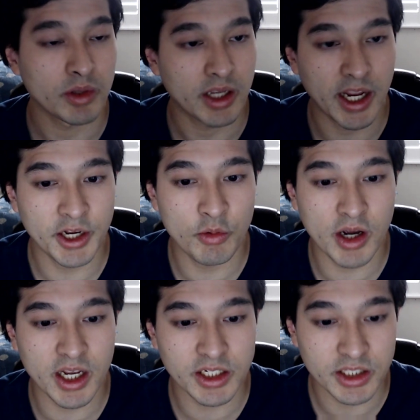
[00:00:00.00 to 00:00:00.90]

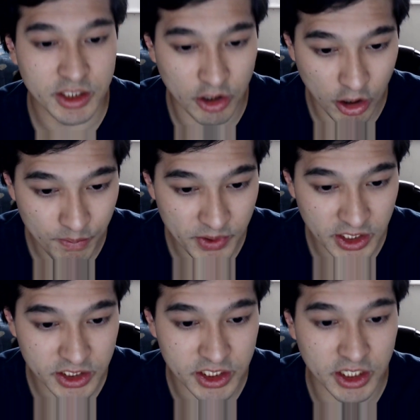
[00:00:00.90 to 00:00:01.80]
Anyways, the opening
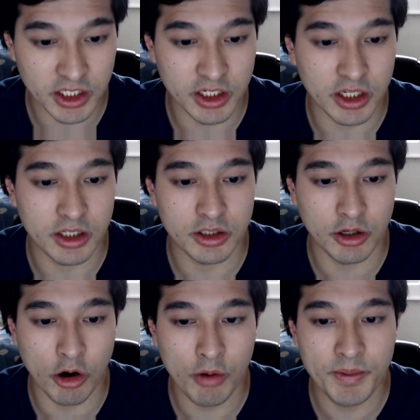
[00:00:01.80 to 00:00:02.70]
scene, the
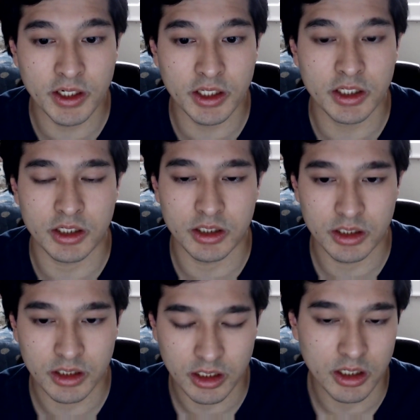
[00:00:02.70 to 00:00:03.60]
opening
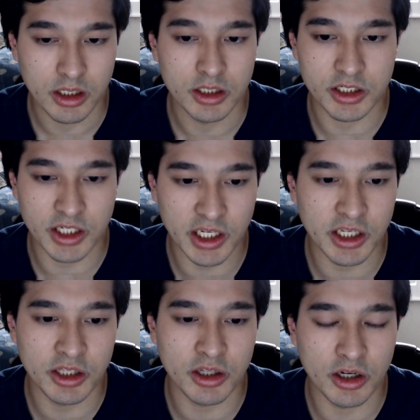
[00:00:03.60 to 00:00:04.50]

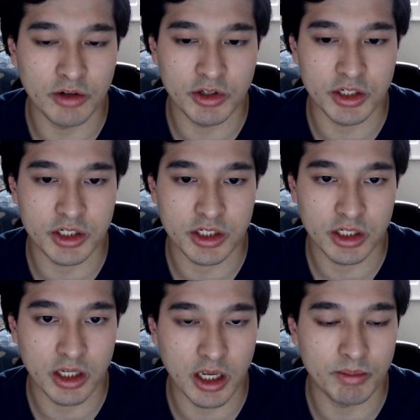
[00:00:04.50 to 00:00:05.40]
scene of this
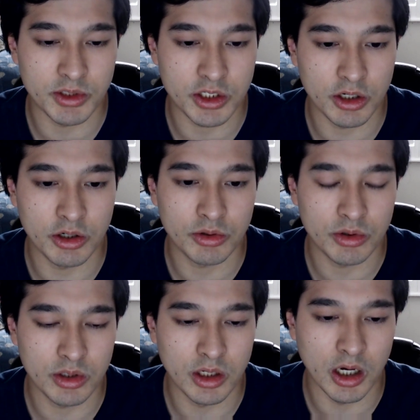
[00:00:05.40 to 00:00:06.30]
episode,
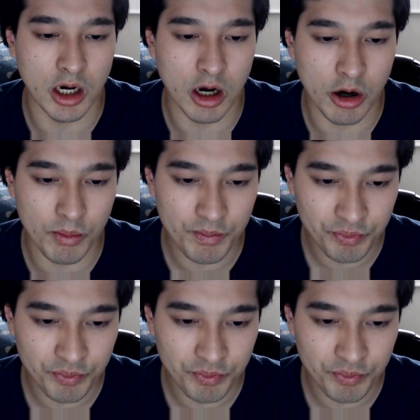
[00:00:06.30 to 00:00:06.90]
um,